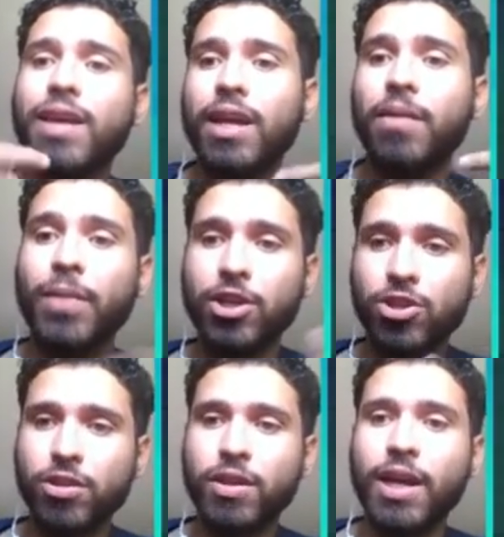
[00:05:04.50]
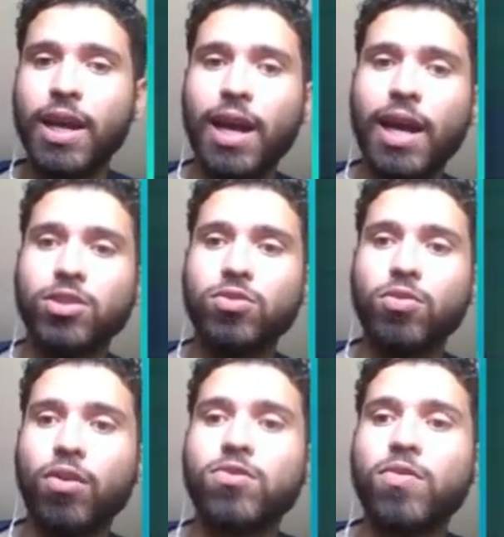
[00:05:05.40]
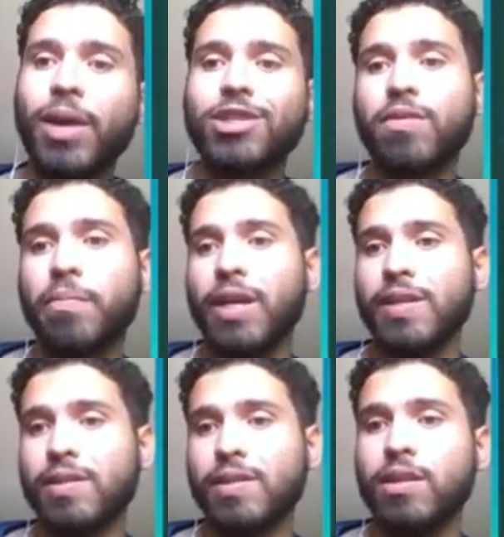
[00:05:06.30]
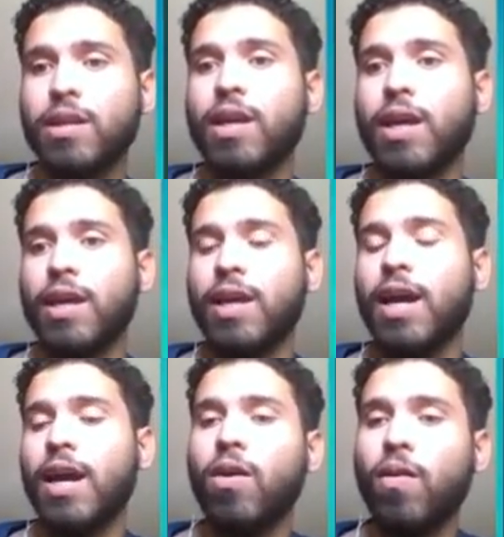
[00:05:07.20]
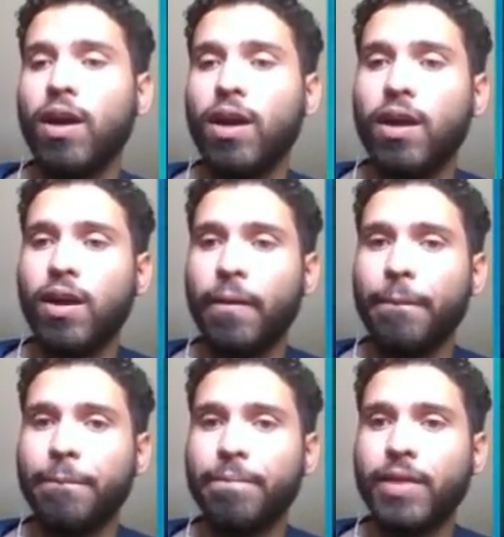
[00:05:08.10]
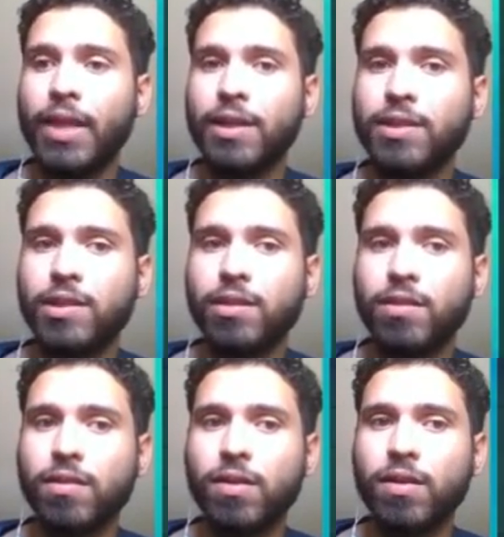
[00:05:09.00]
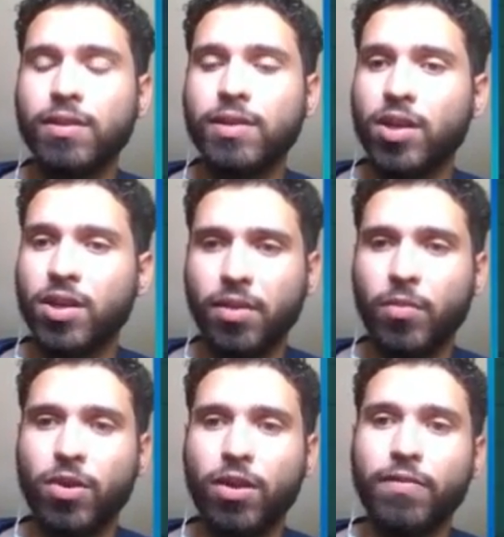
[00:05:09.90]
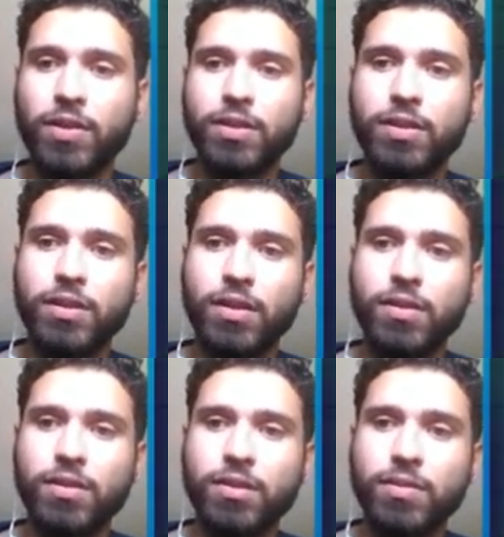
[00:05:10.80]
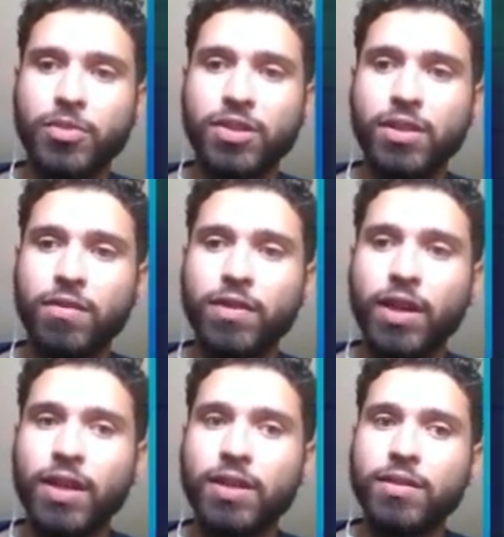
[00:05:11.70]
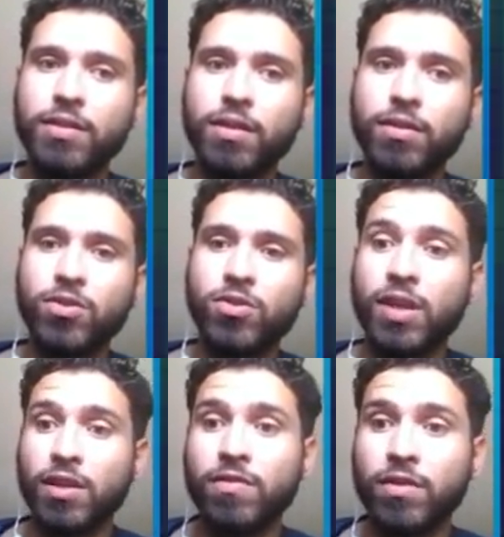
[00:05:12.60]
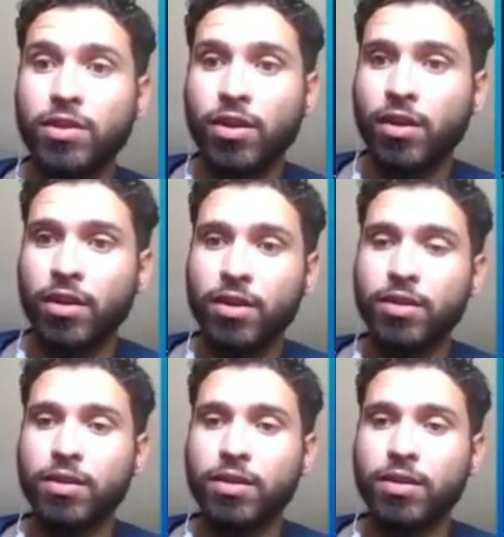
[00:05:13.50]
the animation has to also match the pacing and how that target demographic is perceived and successfully targeted.